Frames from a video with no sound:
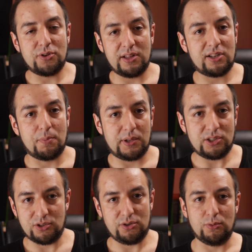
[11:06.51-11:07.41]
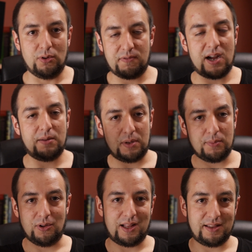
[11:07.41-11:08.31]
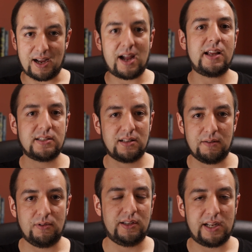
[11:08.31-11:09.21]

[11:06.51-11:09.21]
sure in the competition you will find people at the highest level.